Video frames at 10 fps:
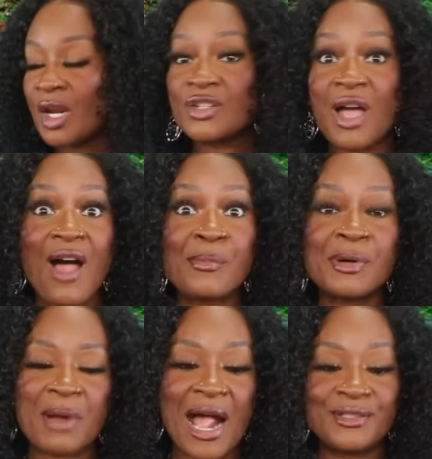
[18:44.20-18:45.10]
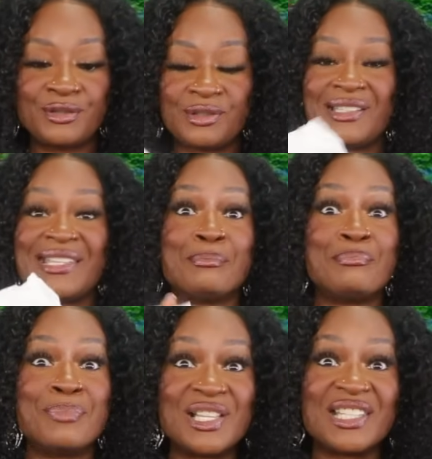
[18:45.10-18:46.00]
Y'all, I remember I used to
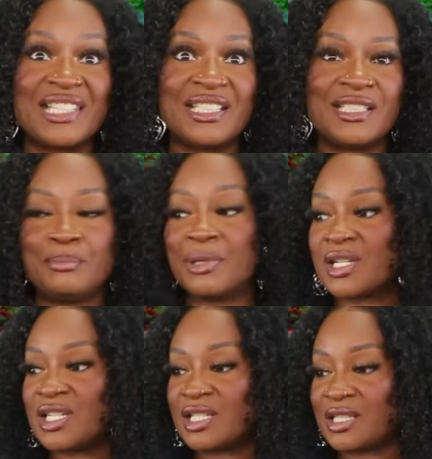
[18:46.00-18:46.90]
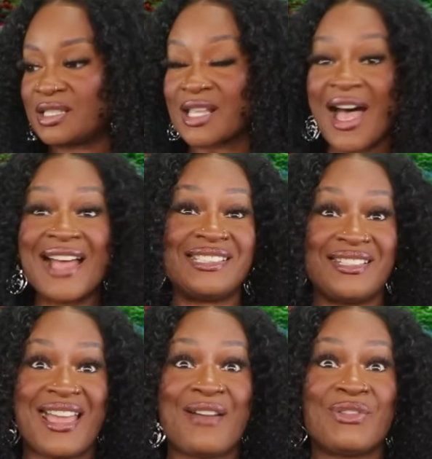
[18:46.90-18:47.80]
get bullied because I
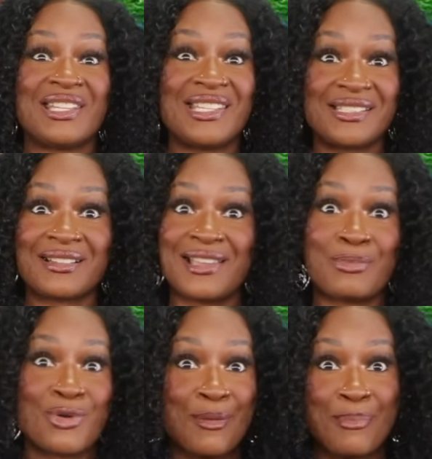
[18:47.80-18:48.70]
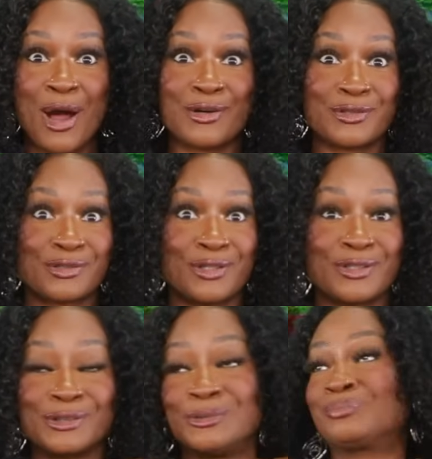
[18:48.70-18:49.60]
didn't have a Liz Claiborne purse,
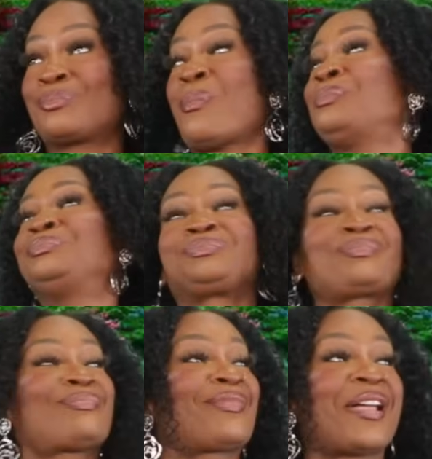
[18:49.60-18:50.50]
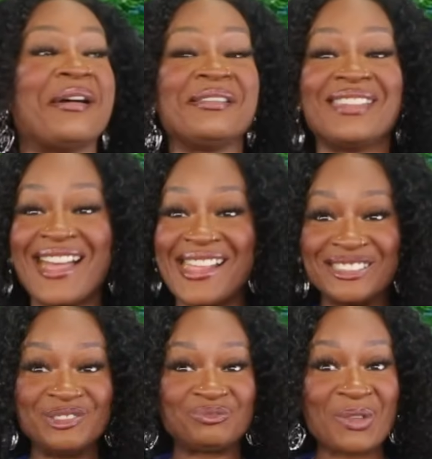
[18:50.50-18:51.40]
girl.
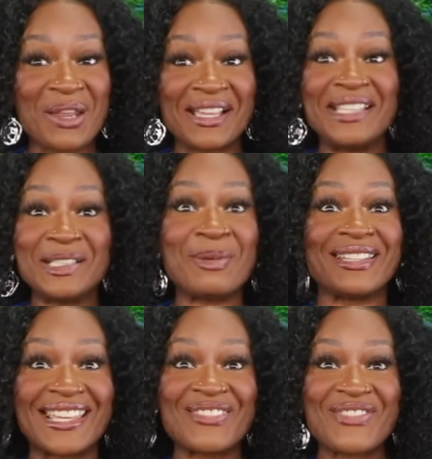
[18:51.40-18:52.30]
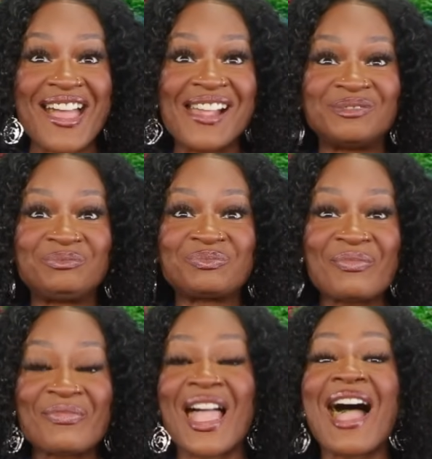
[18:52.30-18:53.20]
Like, can you believe that?
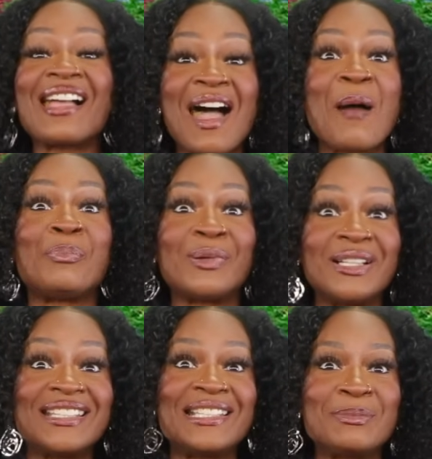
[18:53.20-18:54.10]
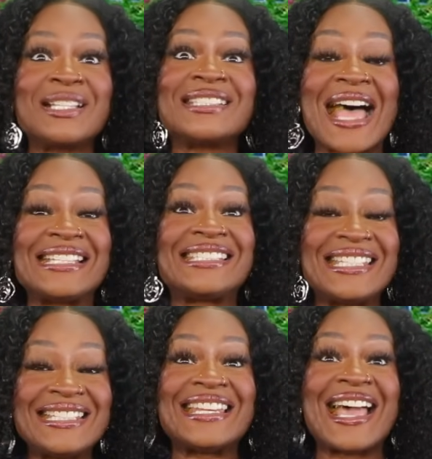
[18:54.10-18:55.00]
I got bullied because I
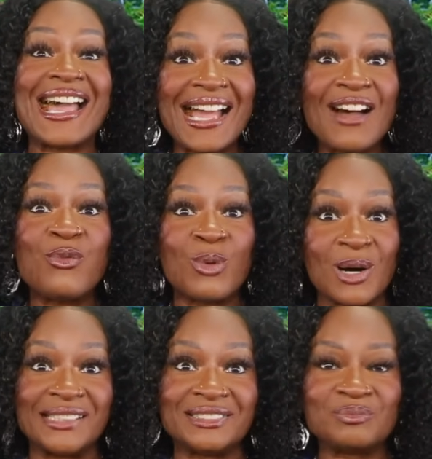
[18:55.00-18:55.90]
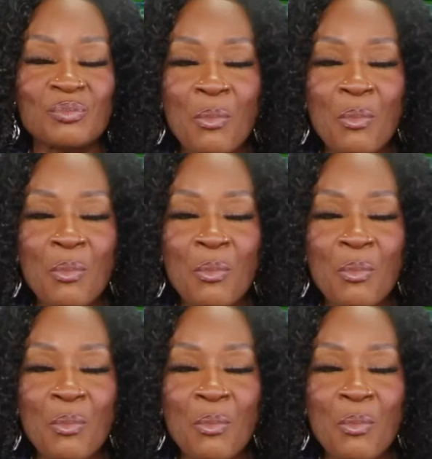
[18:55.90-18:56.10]
didn't have one.